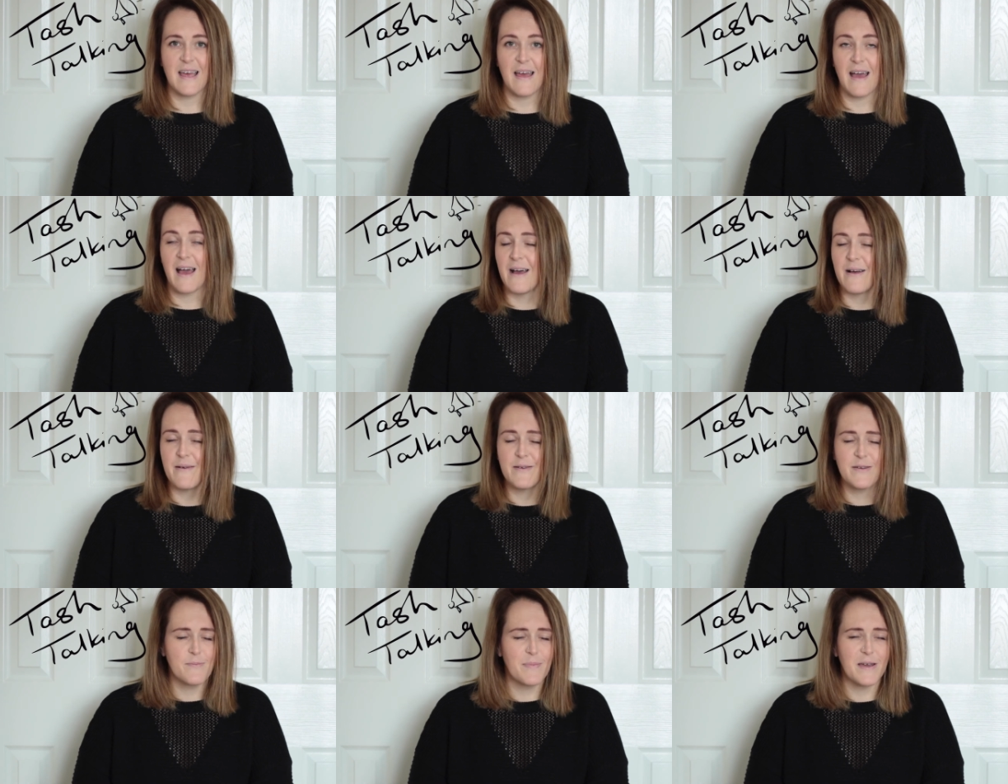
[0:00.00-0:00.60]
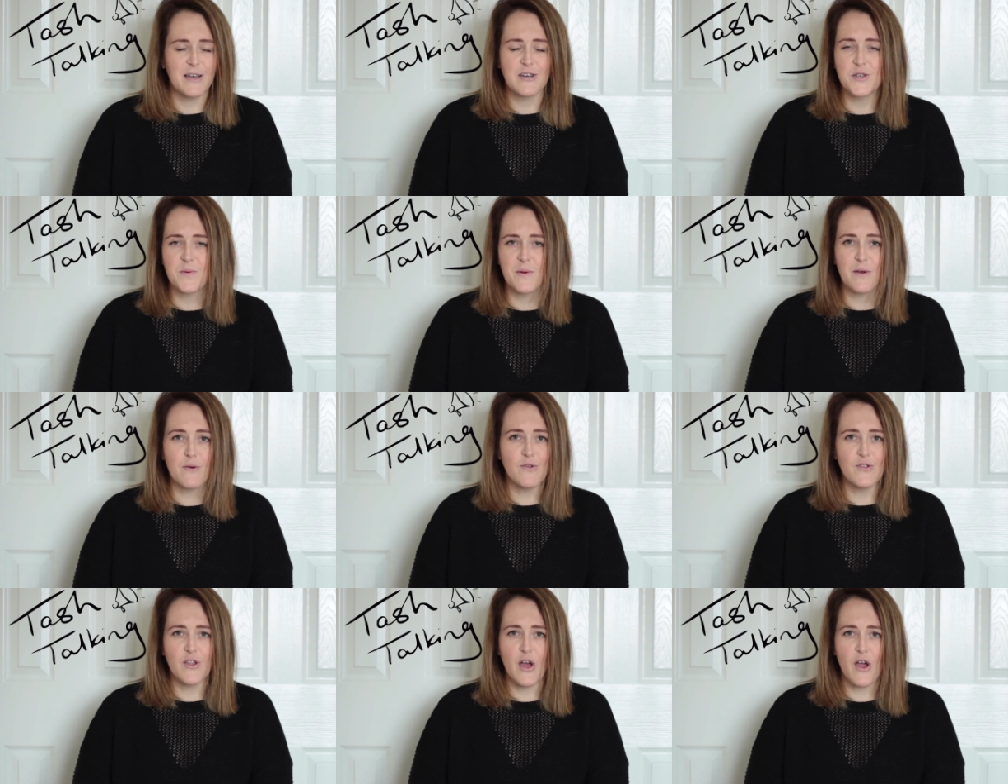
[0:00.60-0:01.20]
uh, because
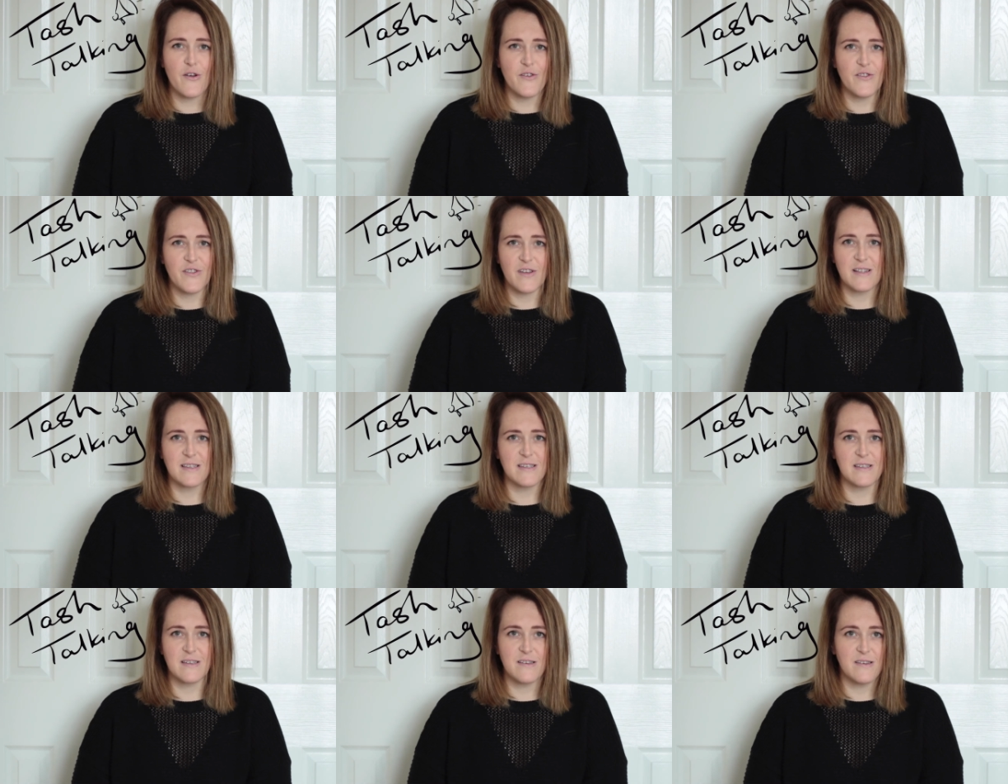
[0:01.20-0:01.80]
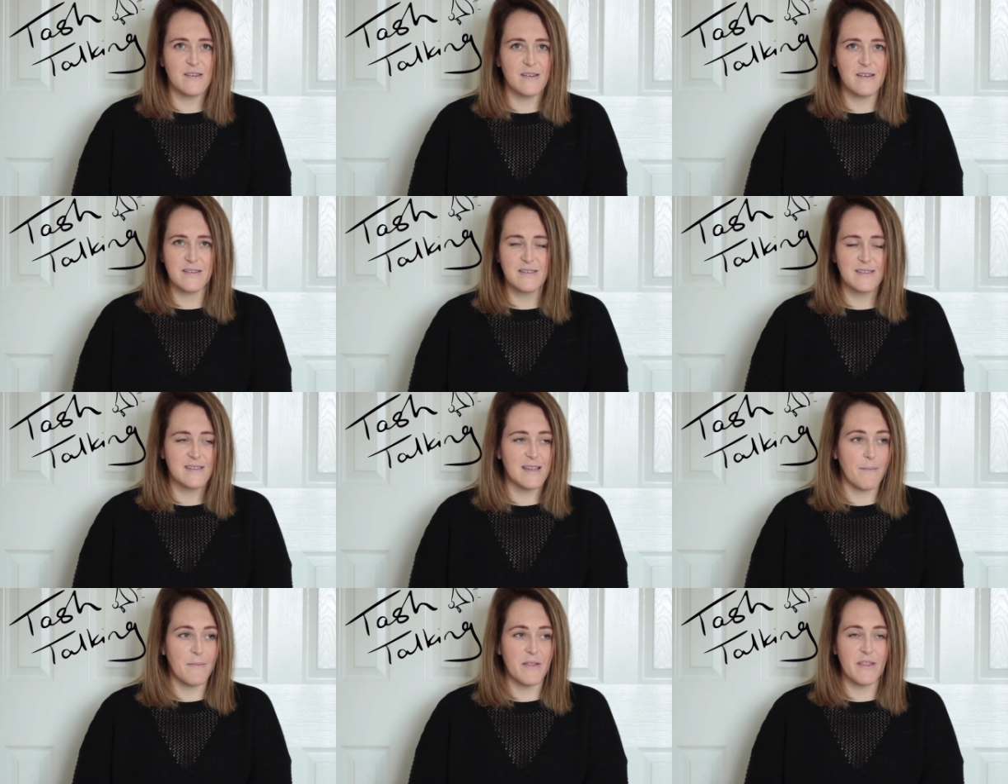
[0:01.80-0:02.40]
we all know that
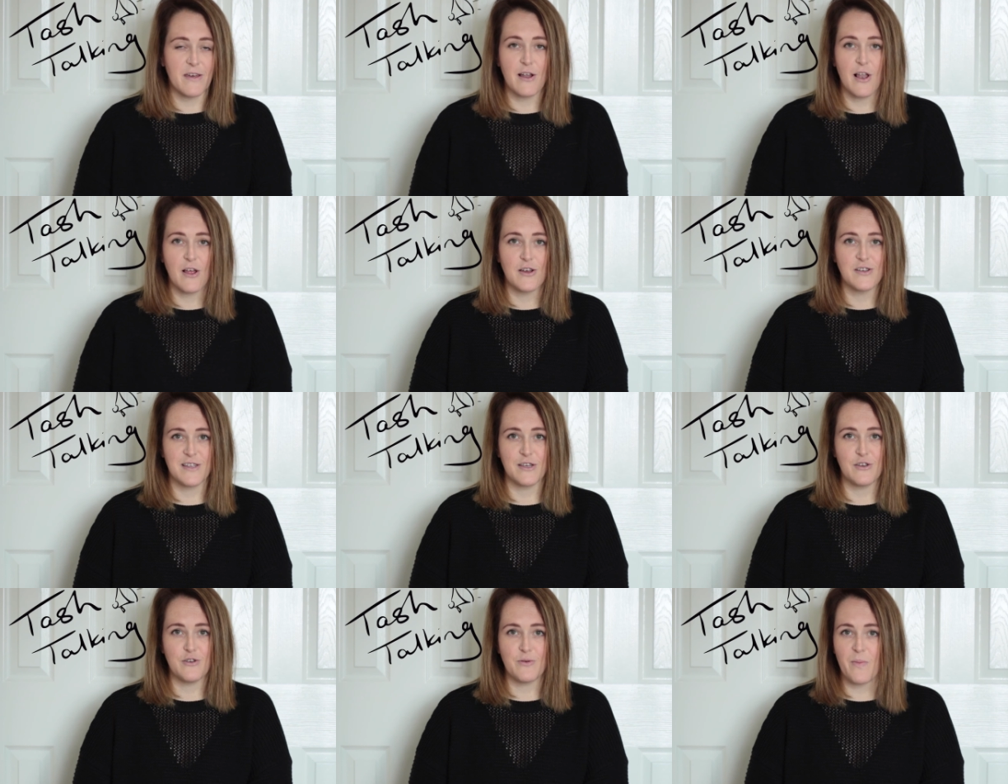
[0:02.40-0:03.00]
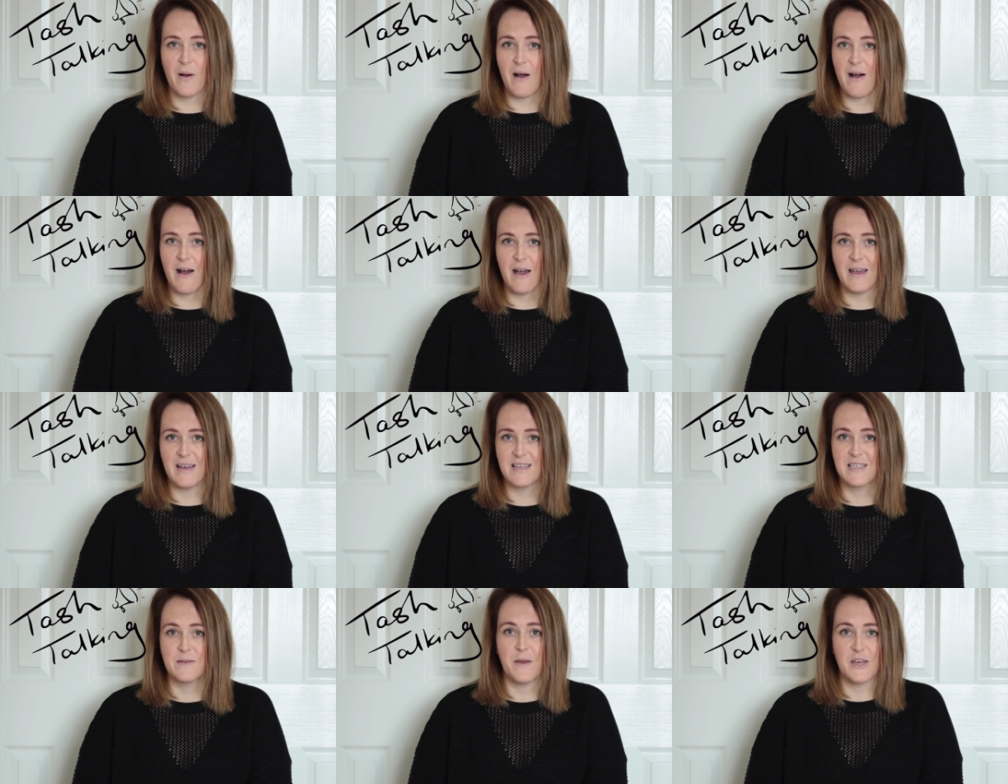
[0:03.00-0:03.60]
some of the clothes that you buy,
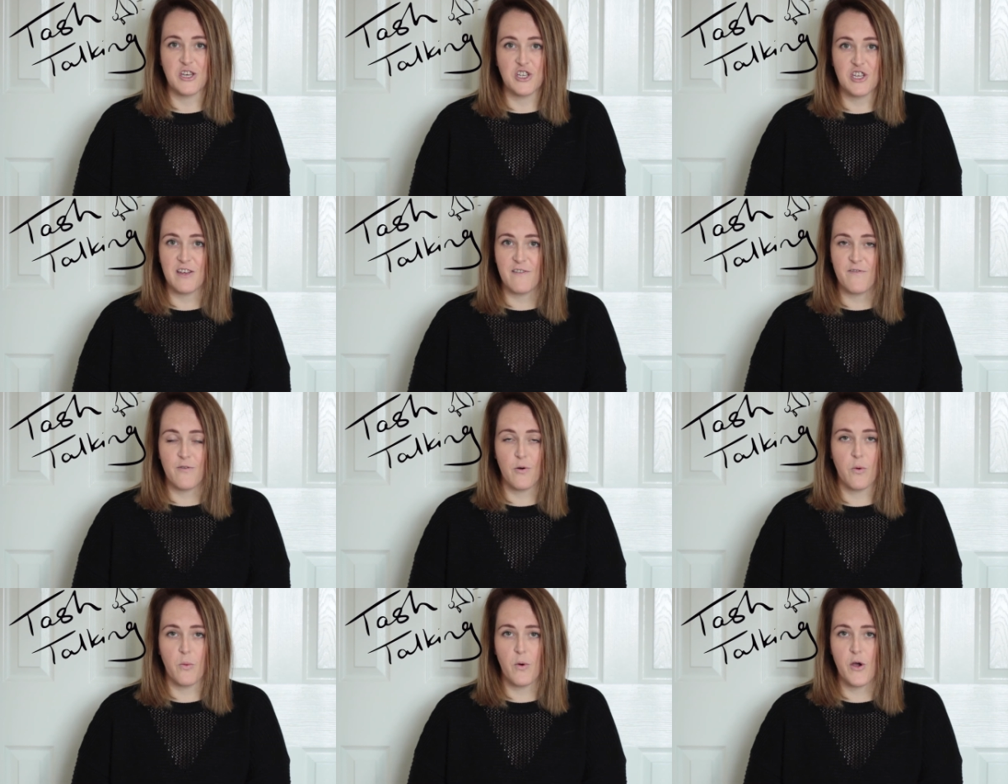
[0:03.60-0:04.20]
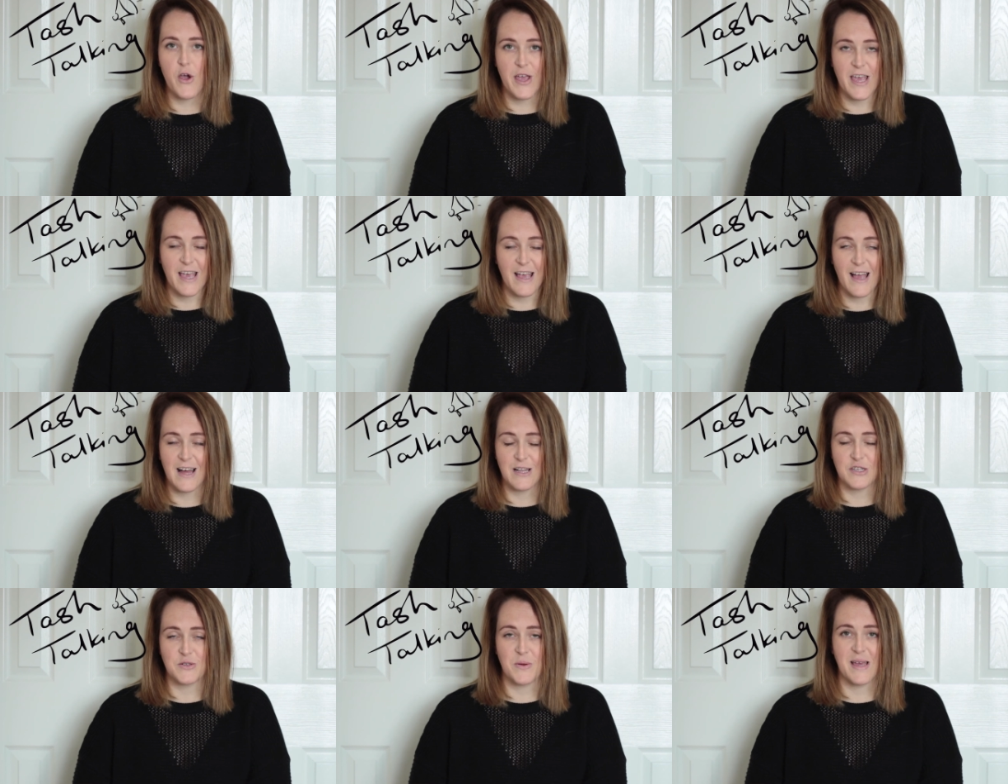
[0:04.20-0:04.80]
especially for working
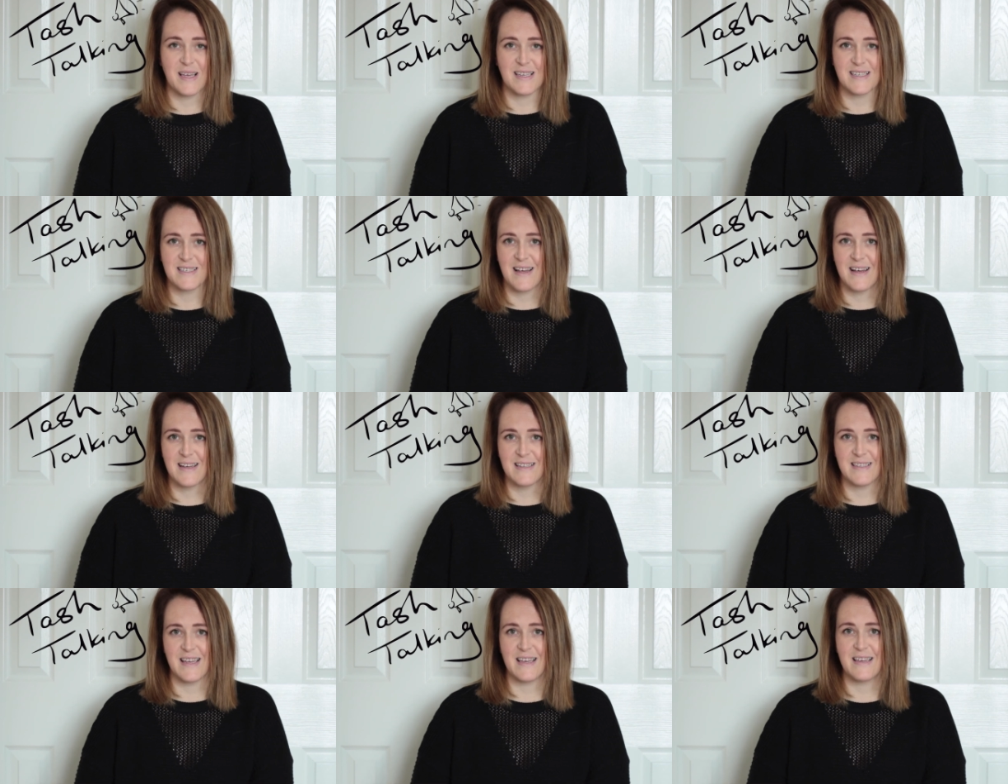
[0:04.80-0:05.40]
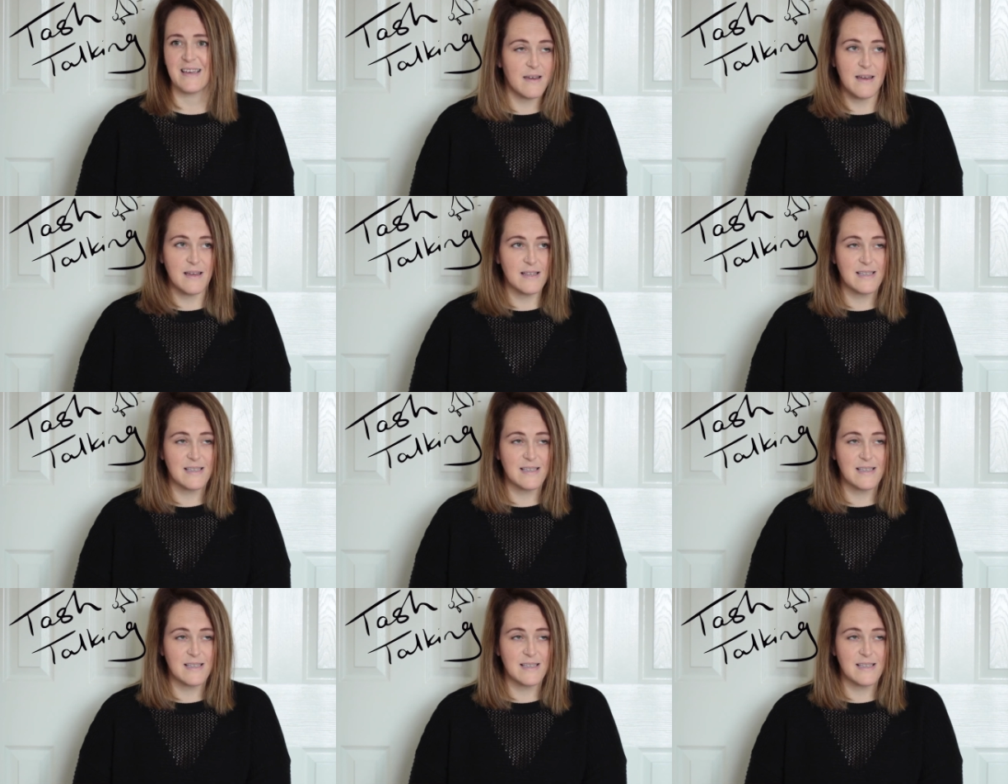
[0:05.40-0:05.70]
out or exercising,